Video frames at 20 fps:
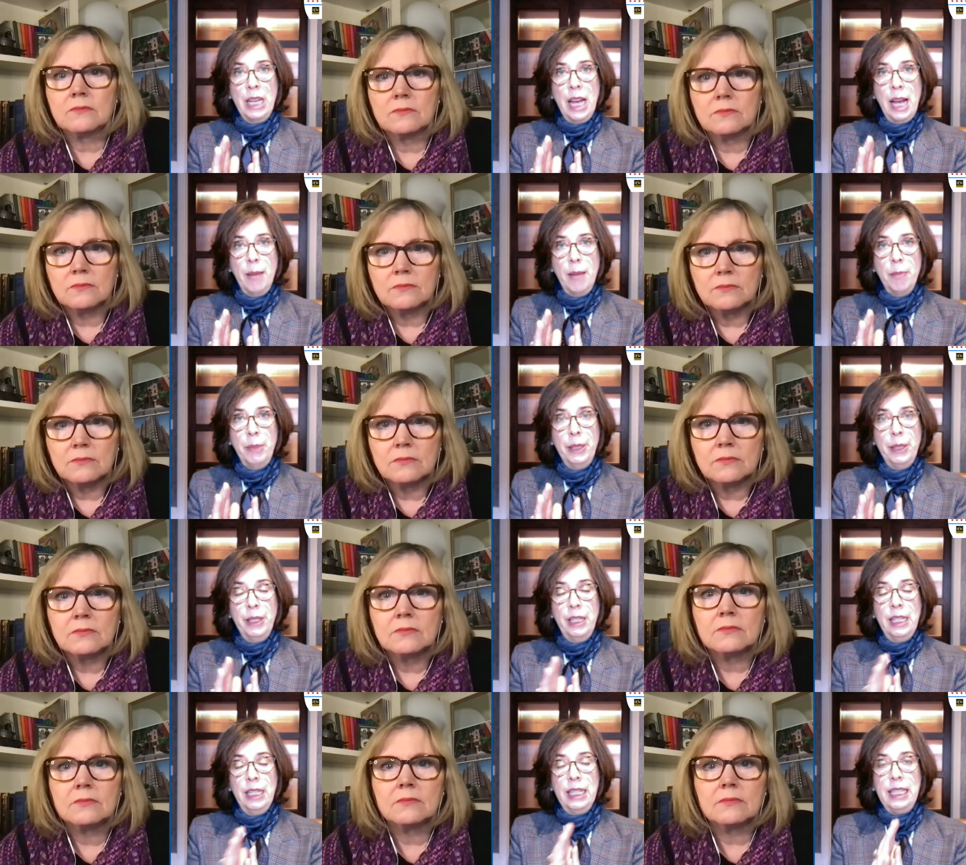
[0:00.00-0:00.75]
Speaker 1: up
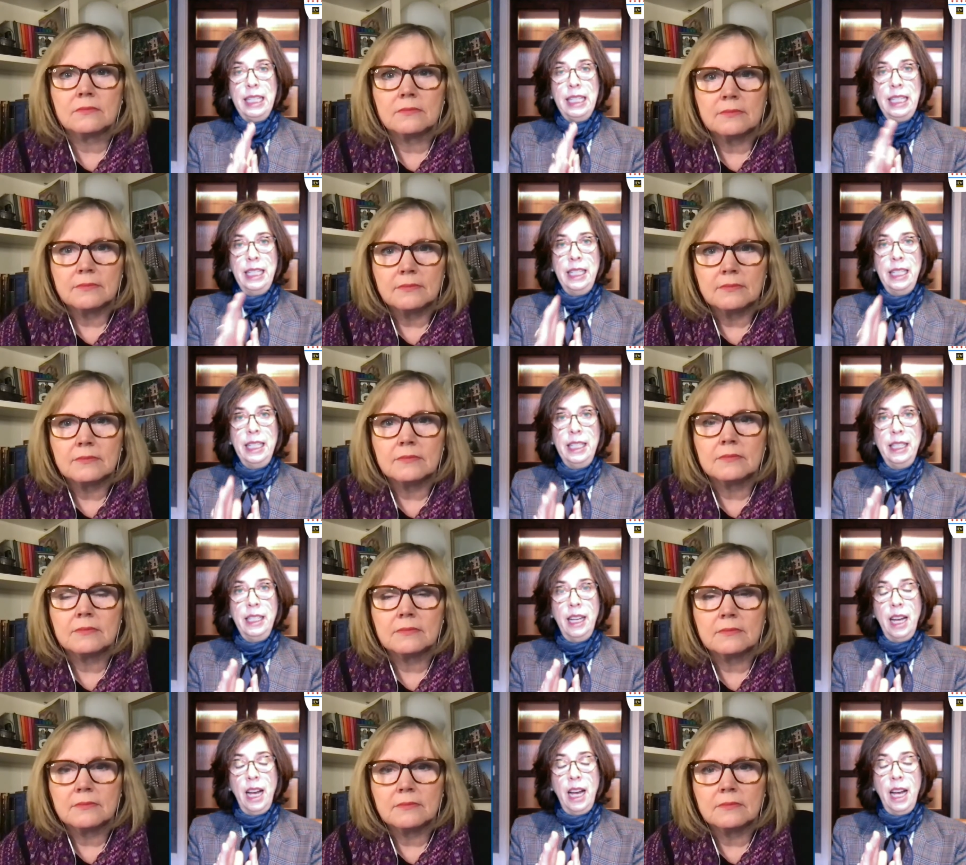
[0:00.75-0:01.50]

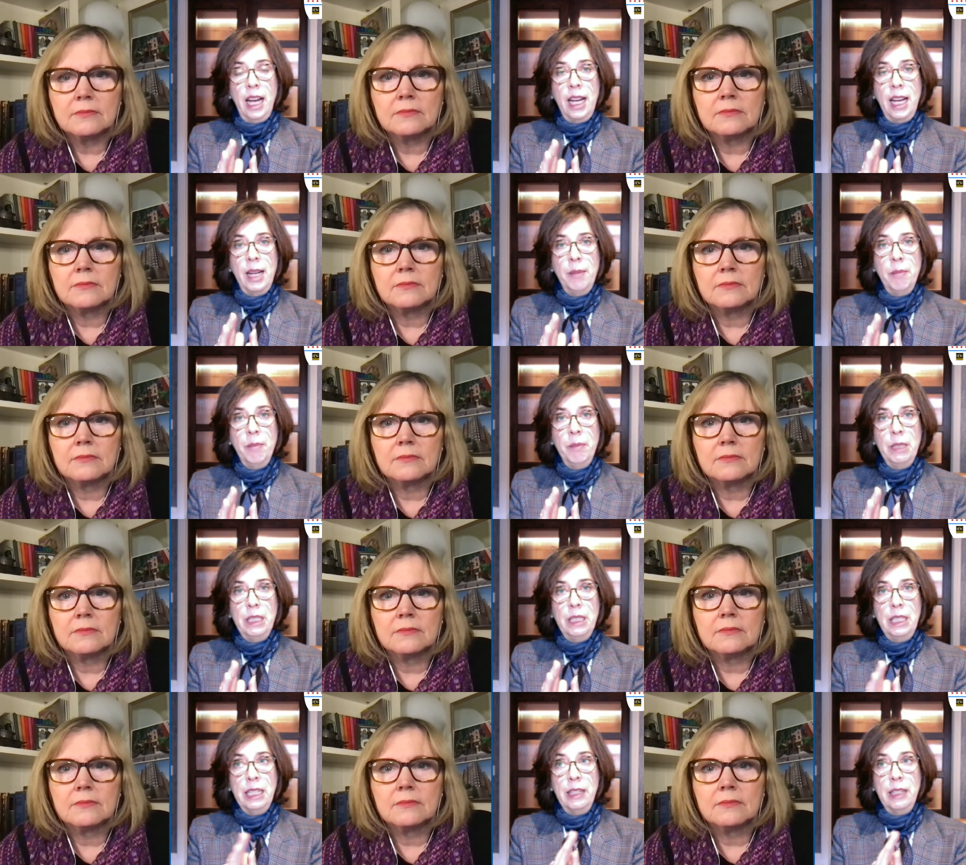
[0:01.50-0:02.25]
in um,
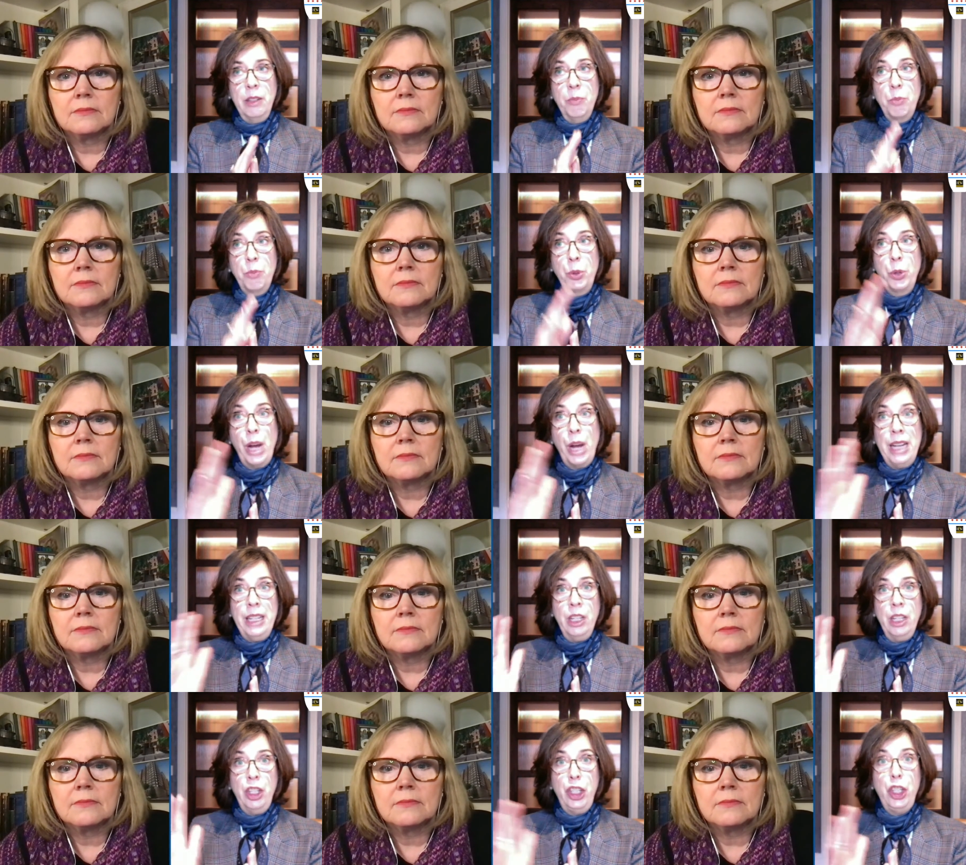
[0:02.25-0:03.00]
in
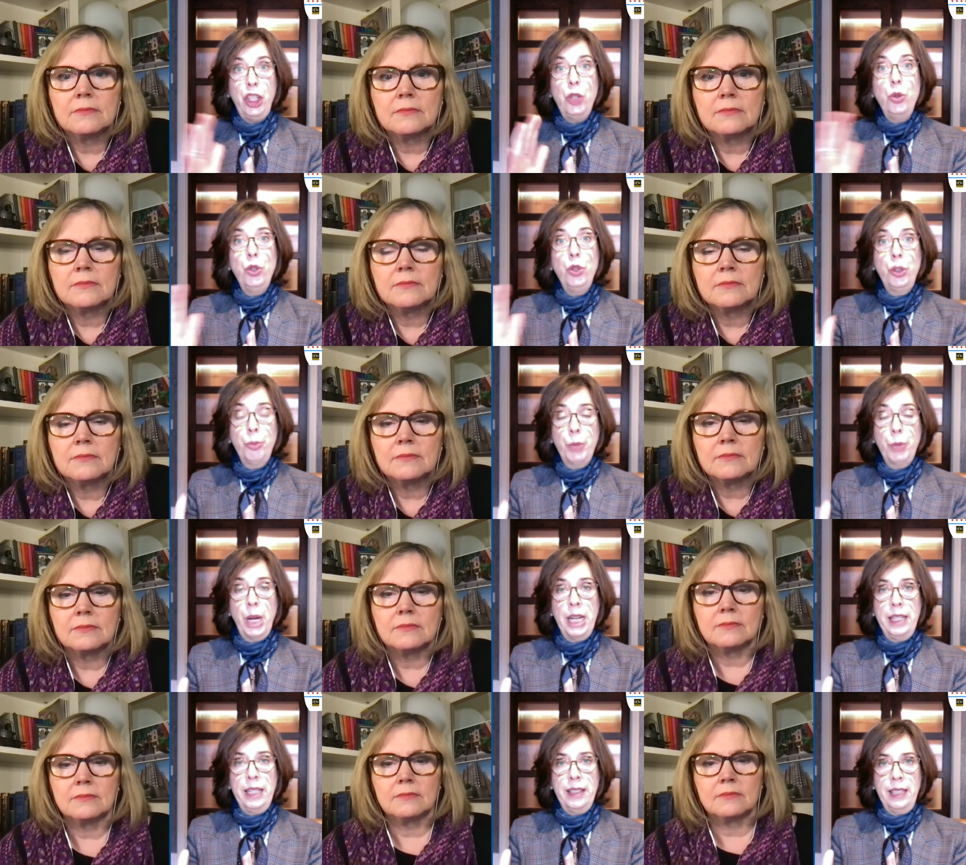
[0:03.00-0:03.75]
price, huge
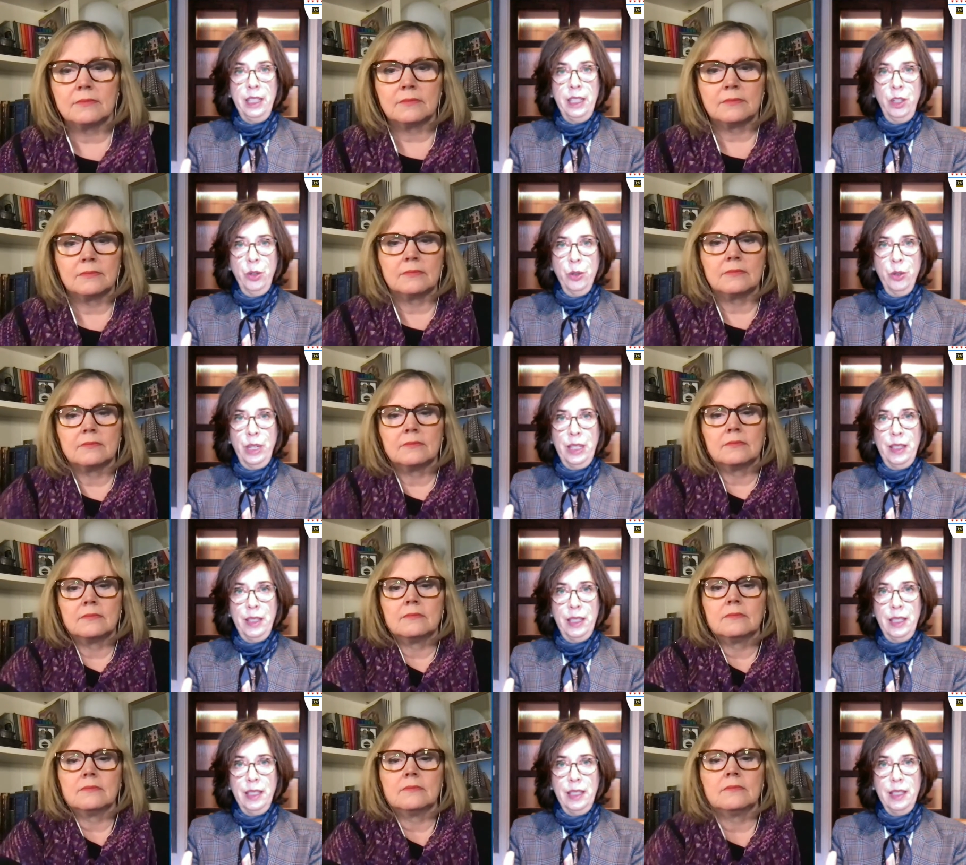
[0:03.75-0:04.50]
price
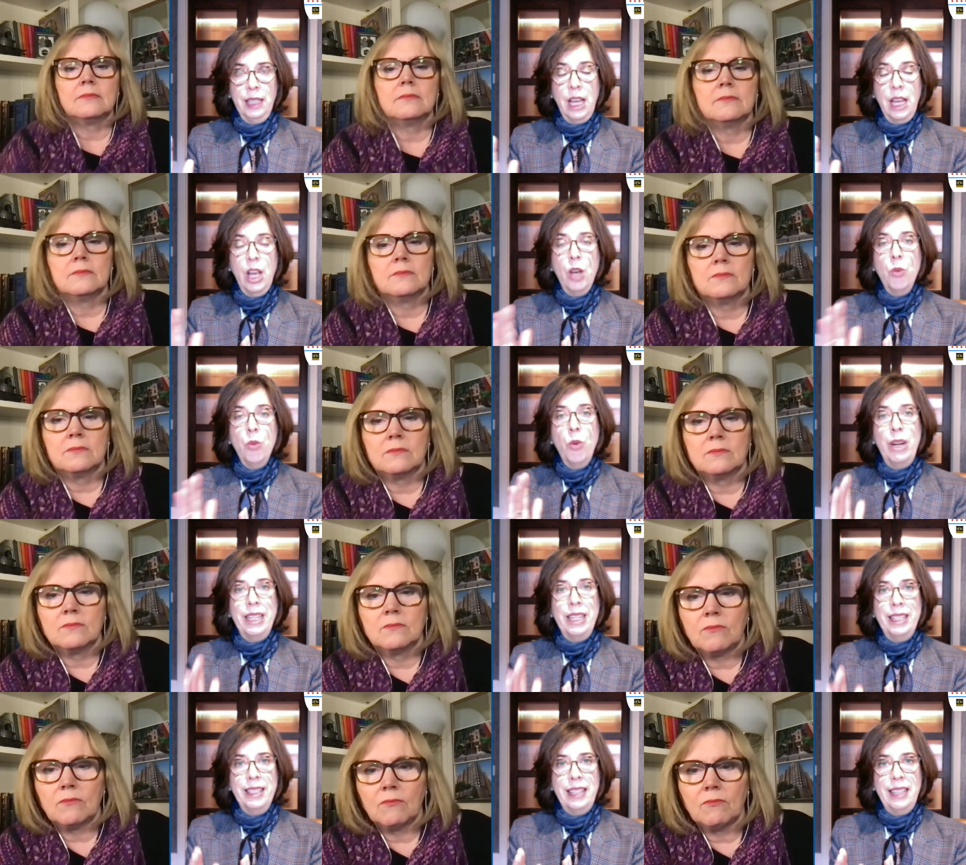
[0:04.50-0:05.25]
increases.
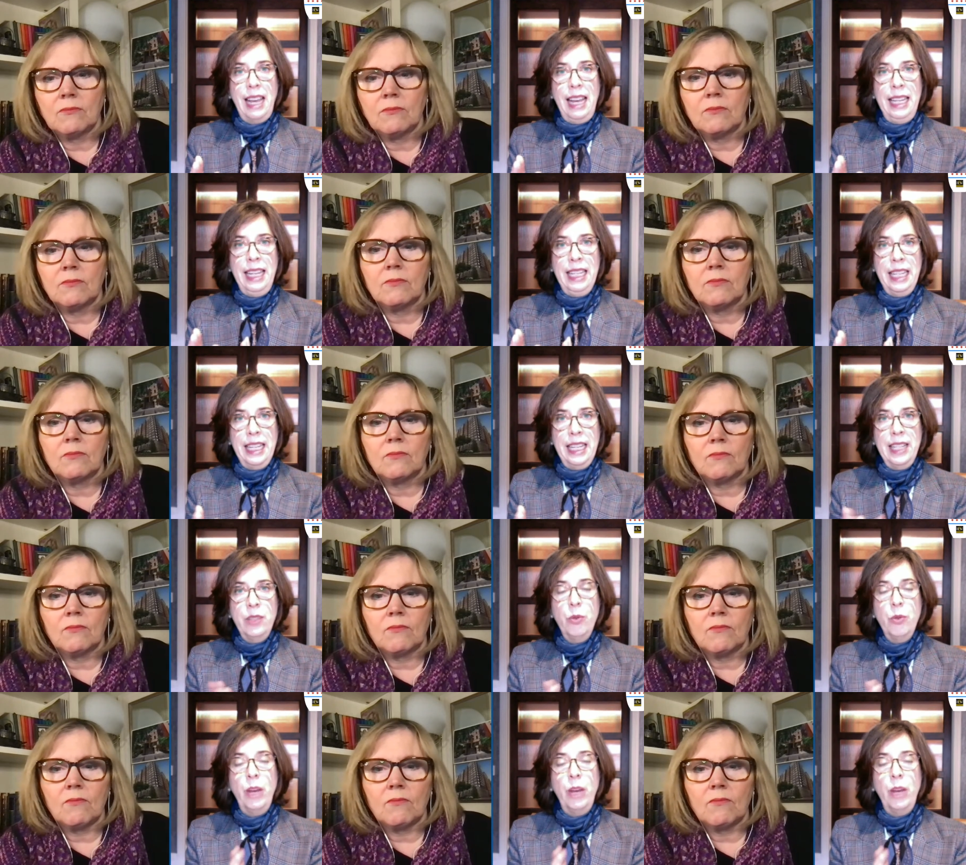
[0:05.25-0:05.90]
What it's saying is,